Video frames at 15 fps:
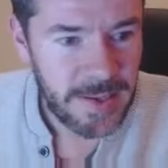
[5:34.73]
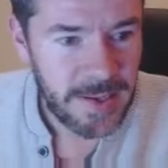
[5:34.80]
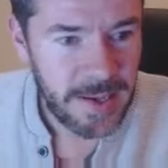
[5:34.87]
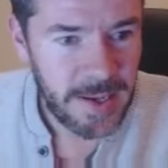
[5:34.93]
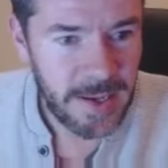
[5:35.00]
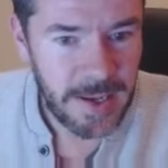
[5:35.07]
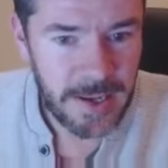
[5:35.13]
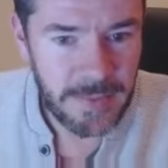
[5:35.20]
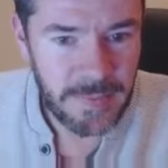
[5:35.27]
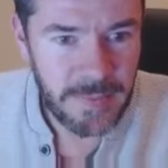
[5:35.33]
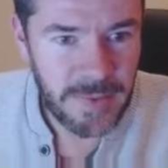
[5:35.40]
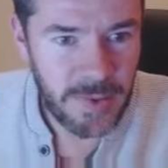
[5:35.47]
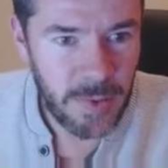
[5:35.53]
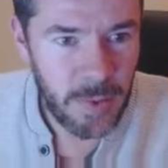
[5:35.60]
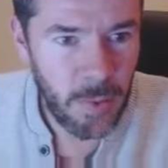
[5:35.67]
So
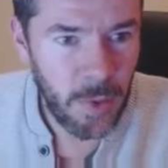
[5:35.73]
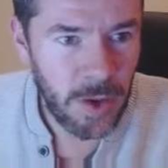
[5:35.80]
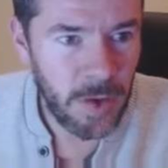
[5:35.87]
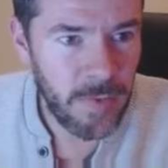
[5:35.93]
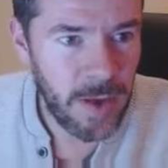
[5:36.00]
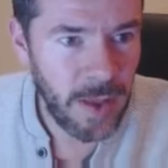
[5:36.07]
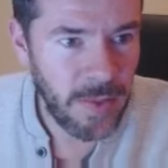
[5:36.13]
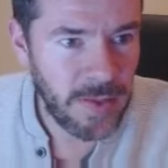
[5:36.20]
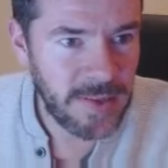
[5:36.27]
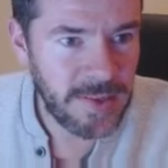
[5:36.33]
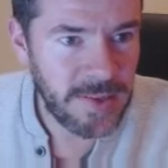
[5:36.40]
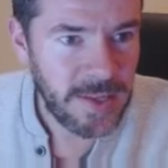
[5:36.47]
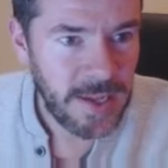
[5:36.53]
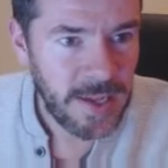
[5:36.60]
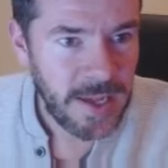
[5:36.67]
we're walking around.
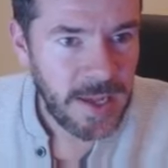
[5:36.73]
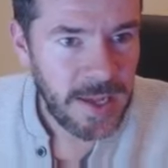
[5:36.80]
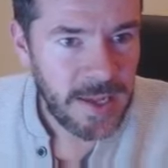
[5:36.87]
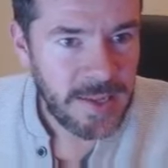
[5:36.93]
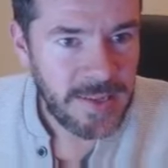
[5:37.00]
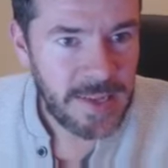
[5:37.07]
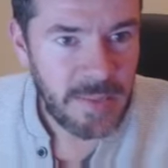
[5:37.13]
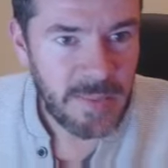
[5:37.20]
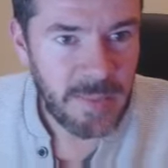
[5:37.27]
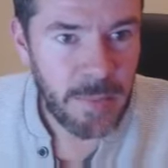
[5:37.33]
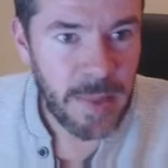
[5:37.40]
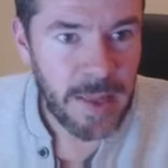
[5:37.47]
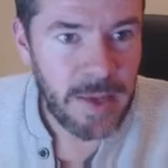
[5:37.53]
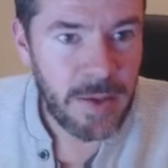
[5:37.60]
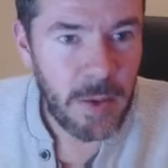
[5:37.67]
This seems
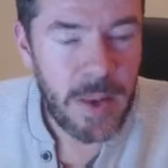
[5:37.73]
bleak.